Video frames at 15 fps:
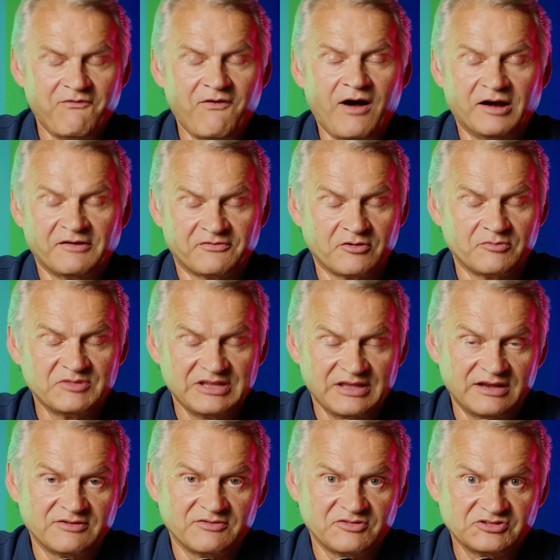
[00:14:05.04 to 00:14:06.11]
far from the
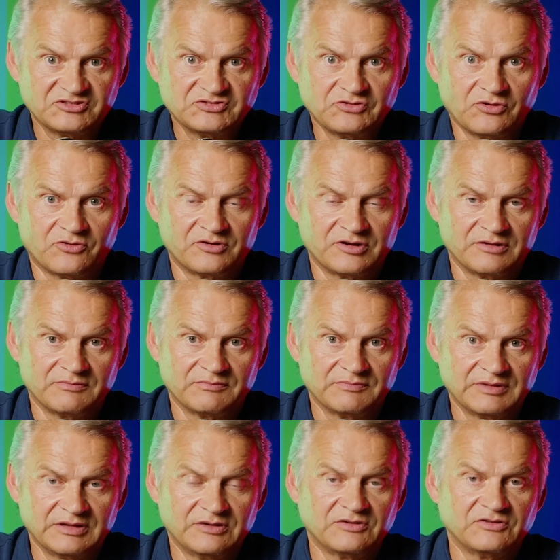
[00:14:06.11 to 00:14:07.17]
end of the story,
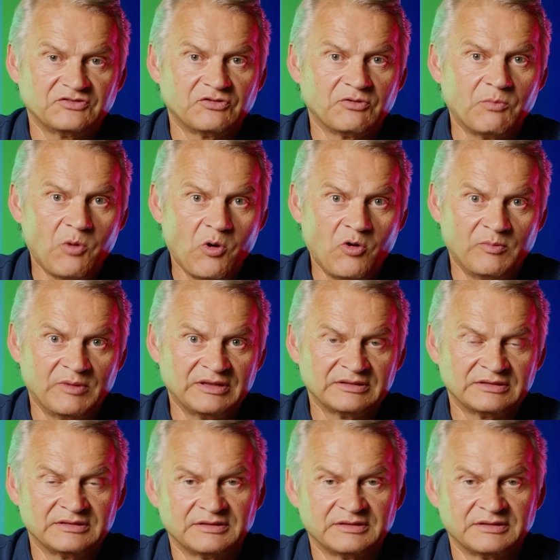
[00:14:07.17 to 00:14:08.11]
because the moment